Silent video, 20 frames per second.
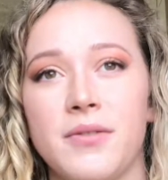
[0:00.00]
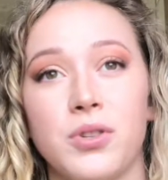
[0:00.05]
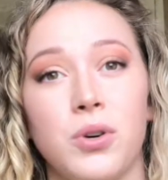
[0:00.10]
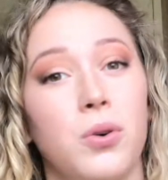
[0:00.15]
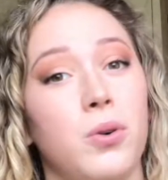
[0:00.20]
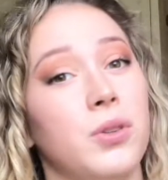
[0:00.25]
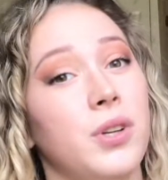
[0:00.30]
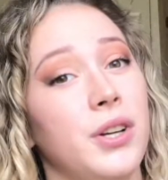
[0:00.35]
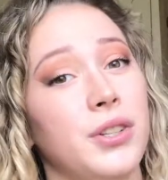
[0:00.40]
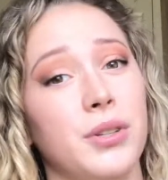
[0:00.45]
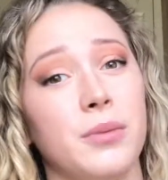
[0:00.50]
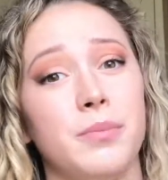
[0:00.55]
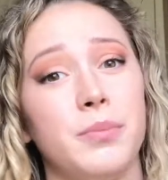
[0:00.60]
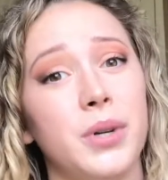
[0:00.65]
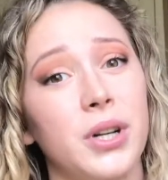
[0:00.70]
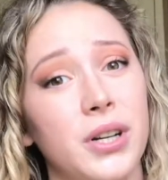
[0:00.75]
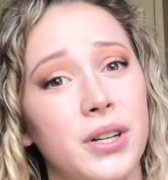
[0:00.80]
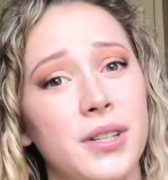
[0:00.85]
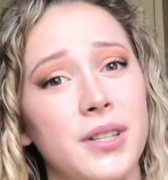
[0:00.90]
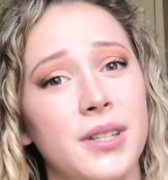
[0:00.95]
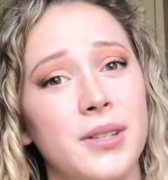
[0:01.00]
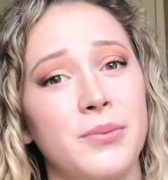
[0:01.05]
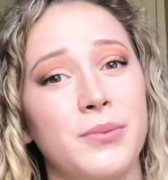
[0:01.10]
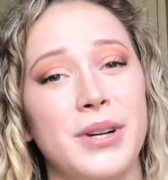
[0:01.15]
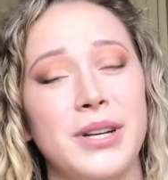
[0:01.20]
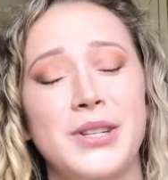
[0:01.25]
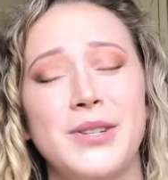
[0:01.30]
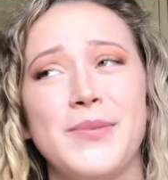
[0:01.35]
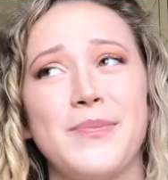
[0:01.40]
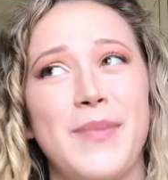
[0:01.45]
to hold all your books,
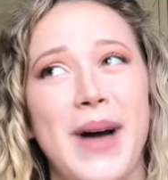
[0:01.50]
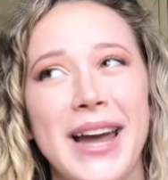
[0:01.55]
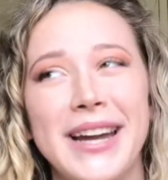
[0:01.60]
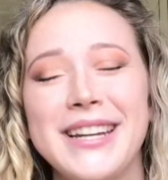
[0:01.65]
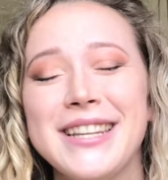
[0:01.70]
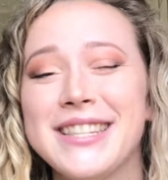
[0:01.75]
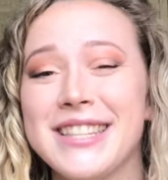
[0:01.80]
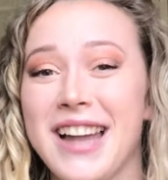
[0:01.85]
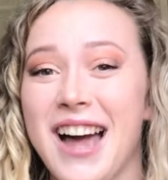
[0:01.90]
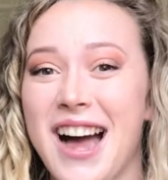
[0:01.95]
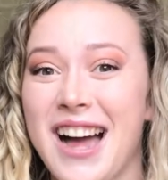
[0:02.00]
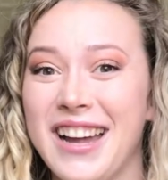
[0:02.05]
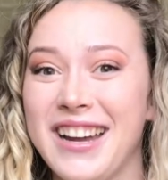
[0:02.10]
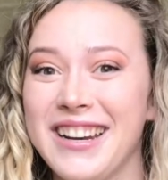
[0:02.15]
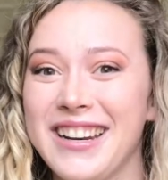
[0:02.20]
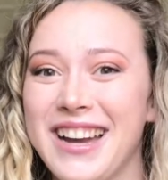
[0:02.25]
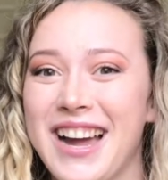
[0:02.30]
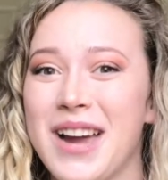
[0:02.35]
which mine is not.